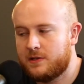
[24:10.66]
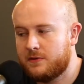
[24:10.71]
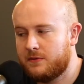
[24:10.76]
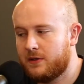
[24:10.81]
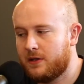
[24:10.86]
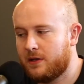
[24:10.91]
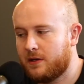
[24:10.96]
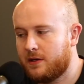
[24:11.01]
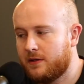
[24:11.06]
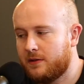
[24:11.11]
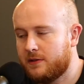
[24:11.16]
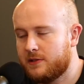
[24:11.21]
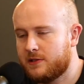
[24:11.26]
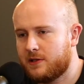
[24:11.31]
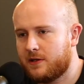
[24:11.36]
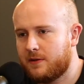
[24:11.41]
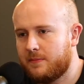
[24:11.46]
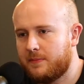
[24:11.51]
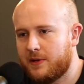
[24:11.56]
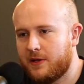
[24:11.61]
doing there's
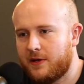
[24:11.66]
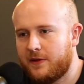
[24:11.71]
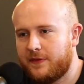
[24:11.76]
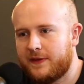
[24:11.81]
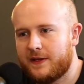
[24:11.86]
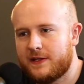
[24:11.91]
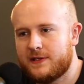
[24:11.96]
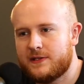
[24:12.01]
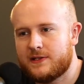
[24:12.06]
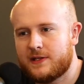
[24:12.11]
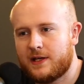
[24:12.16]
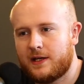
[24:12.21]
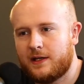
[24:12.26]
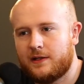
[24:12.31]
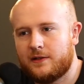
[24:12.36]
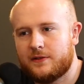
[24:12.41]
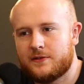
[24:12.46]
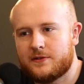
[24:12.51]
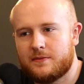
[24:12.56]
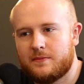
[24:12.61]
like a birthday
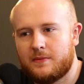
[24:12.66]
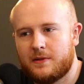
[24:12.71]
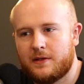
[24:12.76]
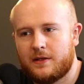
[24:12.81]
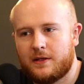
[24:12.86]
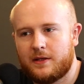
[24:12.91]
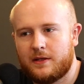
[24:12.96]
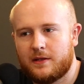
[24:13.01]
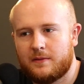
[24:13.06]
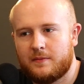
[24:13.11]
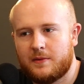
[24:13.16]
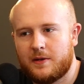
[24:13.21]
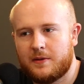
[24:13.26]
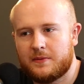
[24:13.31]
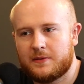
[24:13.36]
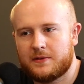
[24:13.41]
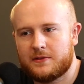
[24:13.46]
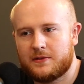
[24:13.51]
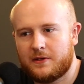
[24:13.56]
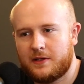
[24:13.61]
sale or something, I think, at the
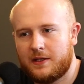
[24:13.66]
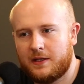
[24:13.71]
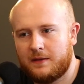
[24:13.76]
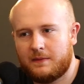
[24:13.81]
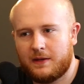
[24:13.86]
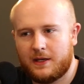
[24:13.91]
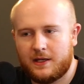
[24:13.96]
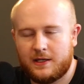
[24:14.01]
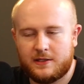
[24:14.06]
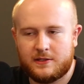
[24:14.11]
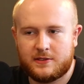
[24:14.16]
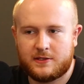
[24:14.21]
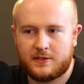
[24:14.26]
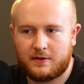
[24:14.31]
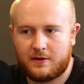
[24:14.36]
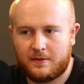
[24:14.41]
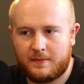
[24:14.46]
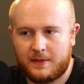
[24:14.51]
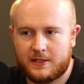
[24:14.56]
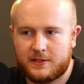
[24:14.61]
moment, because I keep getting
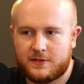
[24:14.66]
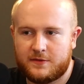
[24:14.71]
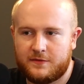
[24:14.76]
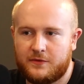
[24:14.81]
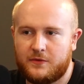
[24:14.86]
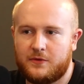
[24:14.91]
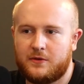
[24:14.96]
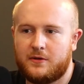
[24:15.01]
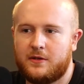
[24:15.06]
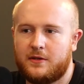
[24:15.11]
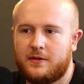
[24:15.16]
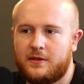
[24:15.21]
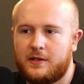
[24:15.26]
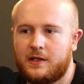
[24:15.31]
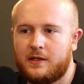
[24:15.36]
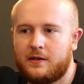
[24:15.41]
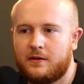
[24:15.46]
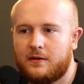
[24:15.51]
Instagram ads for it. I think.